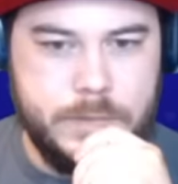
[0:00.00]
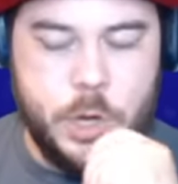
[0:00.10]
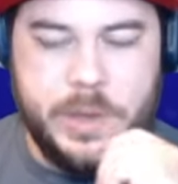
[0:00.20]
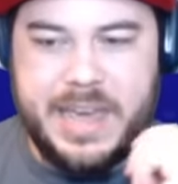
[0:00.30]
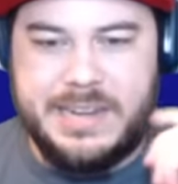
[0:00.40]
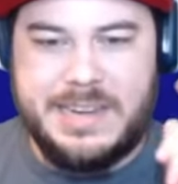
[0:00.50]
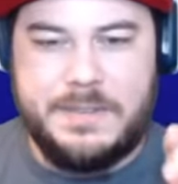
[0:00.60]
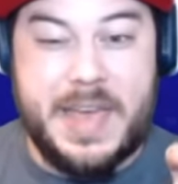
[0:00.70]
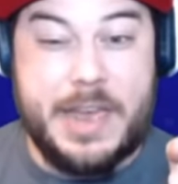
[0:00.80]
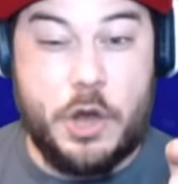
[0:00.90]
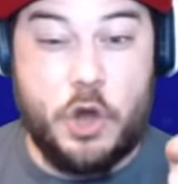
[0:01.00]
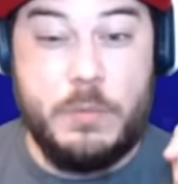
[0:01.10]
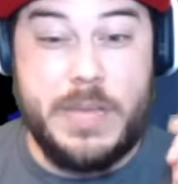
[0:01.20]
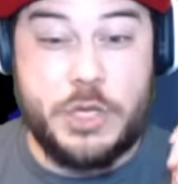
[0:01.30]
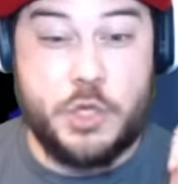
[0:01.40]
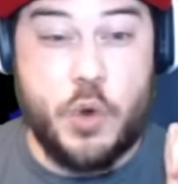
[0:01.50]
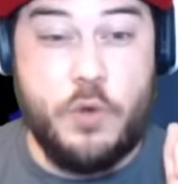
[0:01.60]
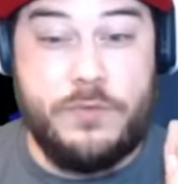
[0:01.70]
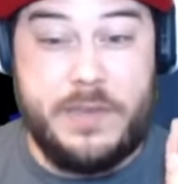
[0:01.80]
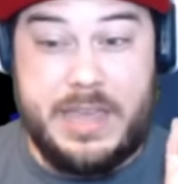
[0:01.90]
Okay, did that earn me a
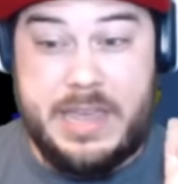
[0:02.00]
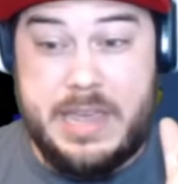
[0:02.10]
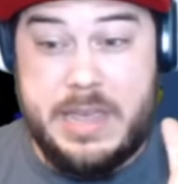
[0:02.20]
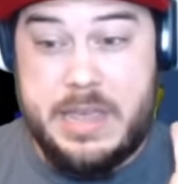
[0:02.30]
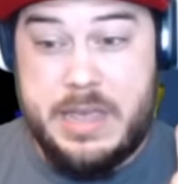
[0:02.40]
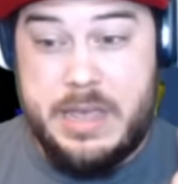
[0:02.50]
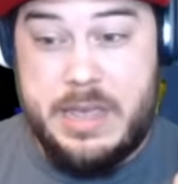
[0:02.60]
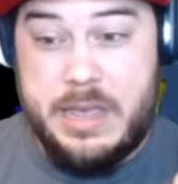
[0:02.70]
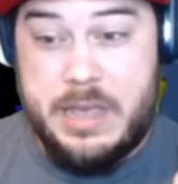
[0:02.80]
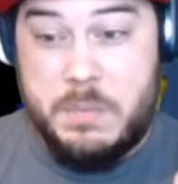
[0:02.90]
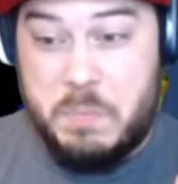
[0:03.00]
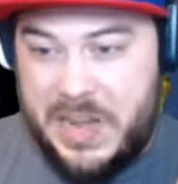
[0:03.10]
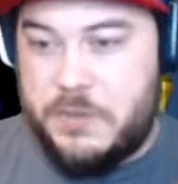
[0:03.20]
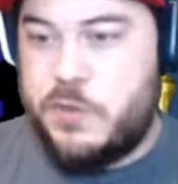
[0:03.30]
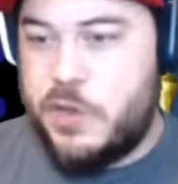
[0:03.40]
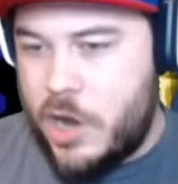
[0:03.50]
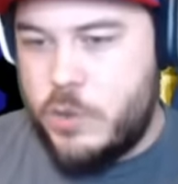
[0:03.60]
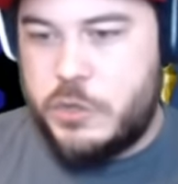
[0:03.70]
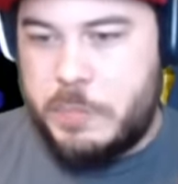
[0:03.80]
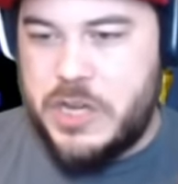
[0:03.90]
trophy? Beat the No
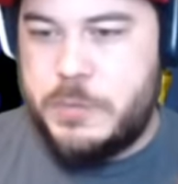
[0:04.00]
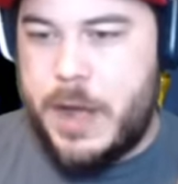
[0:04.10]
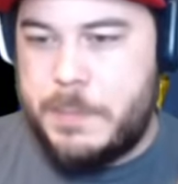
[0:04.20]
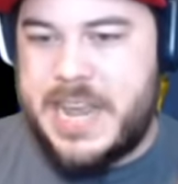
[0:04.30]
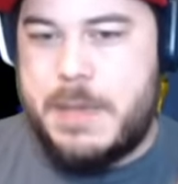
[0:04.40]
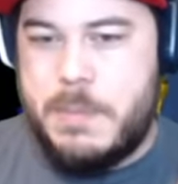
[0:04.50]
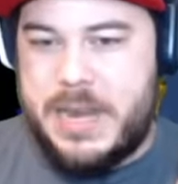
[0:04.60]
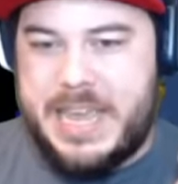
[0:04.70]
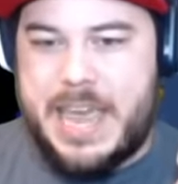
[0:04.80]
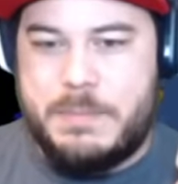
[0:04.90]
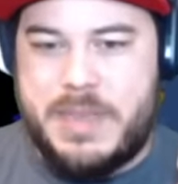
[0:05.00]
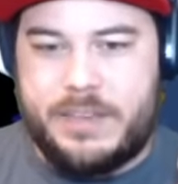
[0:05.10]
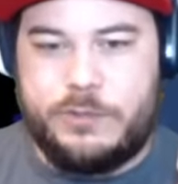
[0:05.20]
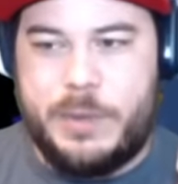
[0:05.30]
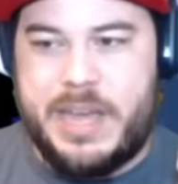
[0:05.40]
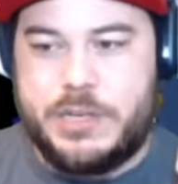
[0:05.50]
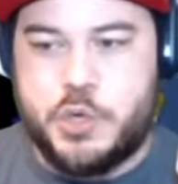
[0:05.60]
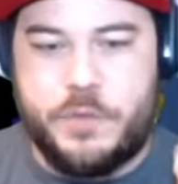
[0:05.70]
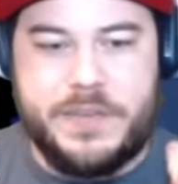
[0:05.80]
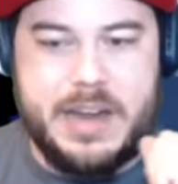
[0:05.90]
SpongeBob Day minigame. Yes, so we got a
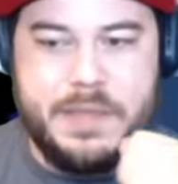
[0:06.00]
trophy out of